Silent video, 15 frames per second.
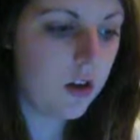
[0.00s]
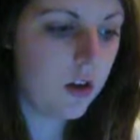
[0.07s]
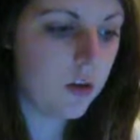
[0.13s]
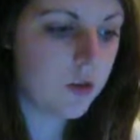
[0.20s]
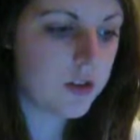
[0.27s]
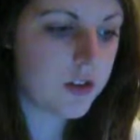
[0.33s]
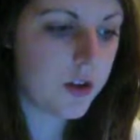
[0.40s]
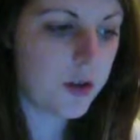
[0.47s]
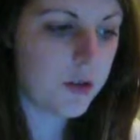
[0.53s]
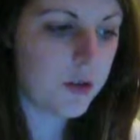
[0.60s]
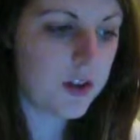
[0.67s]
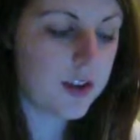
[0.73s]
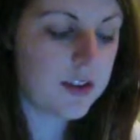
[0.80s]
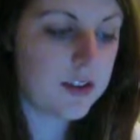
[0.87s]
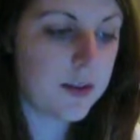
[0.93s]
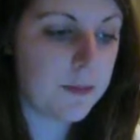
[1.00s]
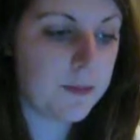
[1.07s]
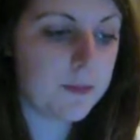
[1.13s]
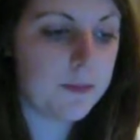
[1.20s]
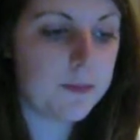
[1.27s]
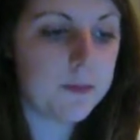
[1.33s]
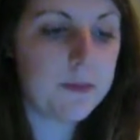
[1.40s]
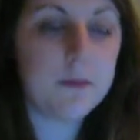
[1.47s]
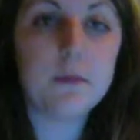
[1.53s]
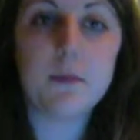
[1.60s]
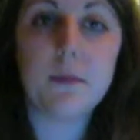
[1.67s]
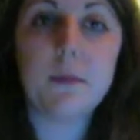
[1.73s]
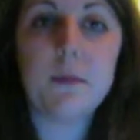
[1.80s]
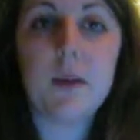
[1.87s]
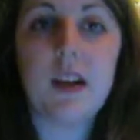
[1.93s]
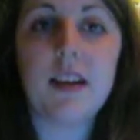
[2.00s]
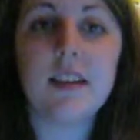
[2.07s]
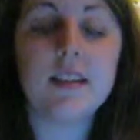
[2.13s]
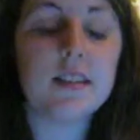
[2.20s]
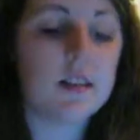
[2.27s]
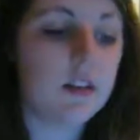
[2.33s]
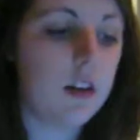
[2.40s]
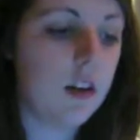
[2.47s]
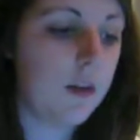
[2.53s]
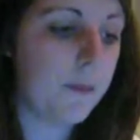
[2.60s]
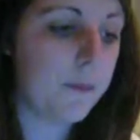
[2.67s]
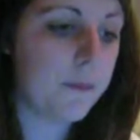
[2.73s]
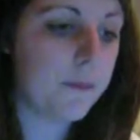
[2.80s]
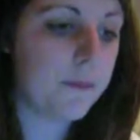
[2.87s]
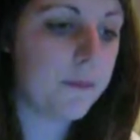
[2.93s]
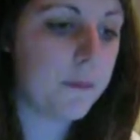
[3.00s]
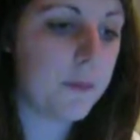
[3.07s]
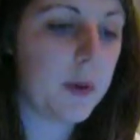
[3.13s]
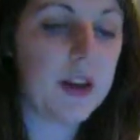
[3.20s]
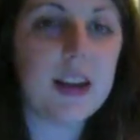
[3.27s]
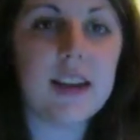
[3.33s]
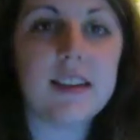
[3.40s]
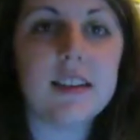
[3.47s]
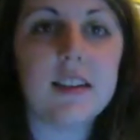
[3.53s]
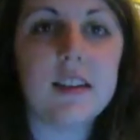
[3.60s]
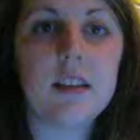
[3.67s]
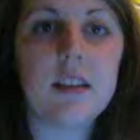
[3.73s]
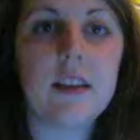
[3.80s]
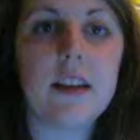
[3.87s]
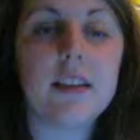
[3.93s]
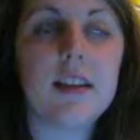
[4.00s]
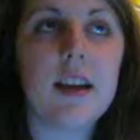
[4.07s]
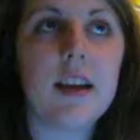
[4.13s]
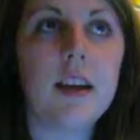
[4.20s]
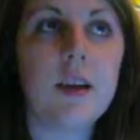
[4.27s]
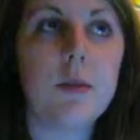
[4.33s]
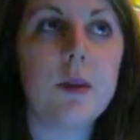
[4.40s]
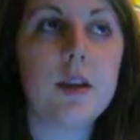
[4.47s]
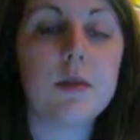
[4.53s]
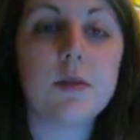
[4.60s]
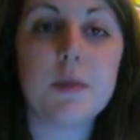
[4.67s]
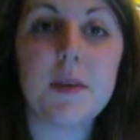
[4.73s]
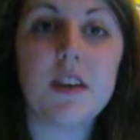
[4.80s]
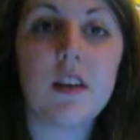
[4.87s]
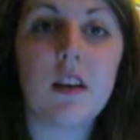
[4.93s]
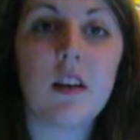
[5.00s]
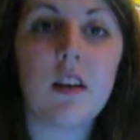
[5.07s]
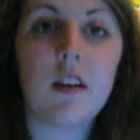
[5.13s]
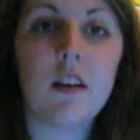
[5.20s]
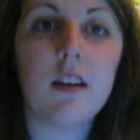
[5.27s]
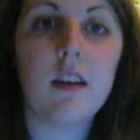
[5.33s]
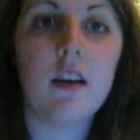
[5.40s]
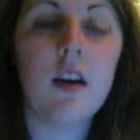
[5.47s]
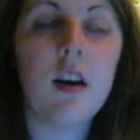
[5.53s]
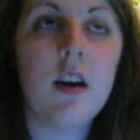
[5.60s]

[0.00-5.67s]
Also in the same place, but later that day when it was a bit darker